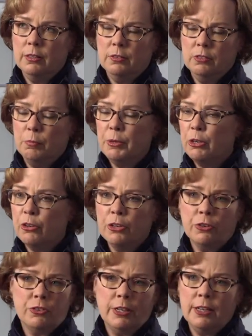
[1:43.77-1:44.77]

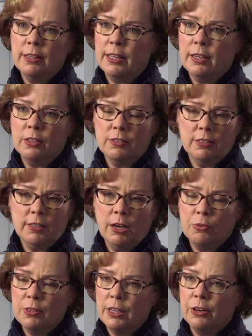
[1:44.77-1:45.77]
superior to anything else that's
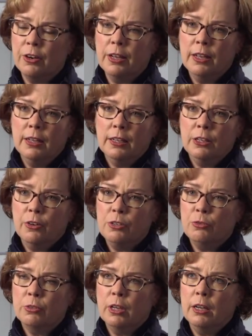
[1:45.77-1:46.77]
out there. I
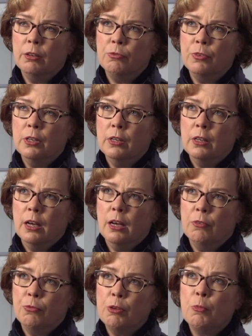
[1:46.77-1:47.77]
do a lot
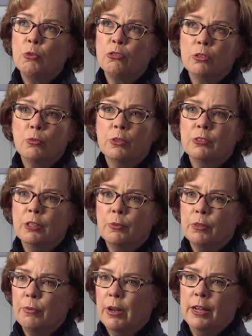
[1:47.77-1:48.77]
of free motion quilting
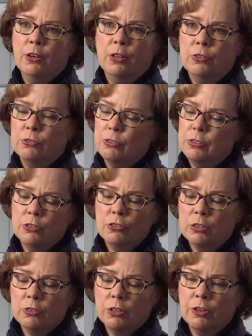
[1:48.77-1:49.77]
with what I call the
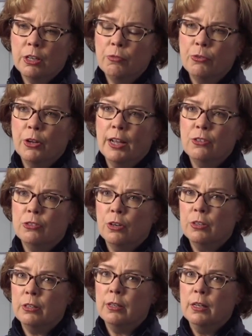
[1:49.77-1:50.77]
traditional darning foot. I
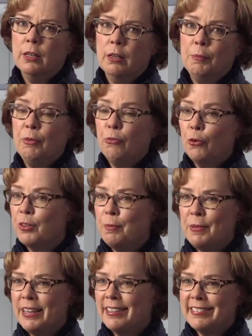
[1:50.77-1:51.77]
started before
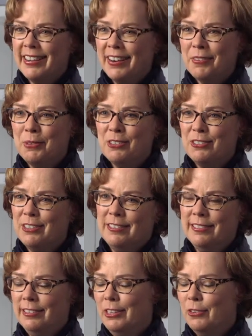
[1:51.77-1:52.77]
the BSR, which
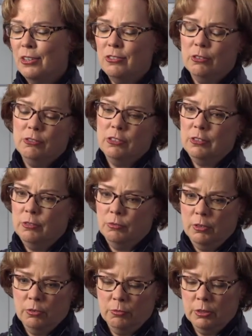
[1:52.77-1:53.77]
is, also just a
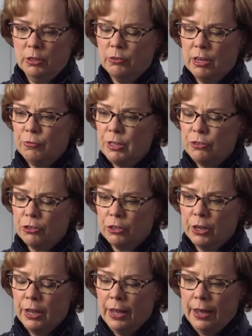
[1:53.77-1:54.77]
really great
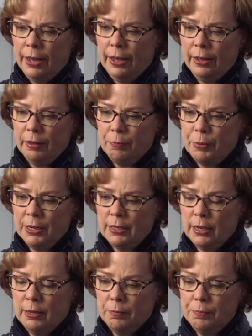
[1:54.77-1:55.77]
feature.
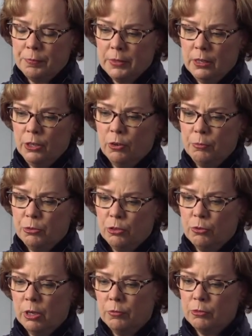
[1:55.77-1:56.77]
But I'm
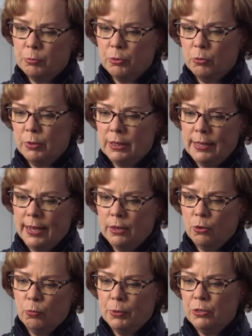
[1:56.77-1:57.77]
so comfortable with
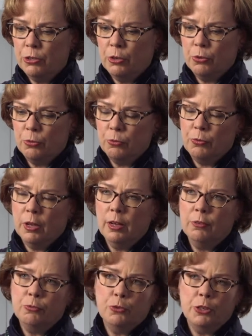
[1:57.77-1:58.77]
that open toe
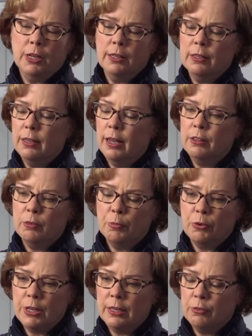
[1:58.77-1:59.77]
foot on the
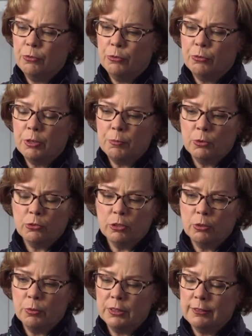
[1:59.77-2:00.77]
Bernina for free
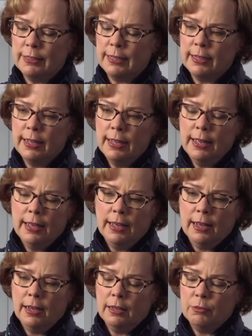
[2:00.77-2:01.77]
motion quilting.
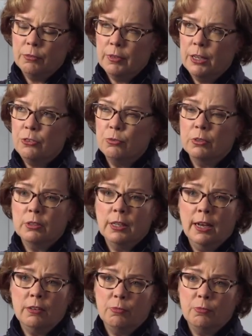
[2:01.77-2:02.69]
I do a lot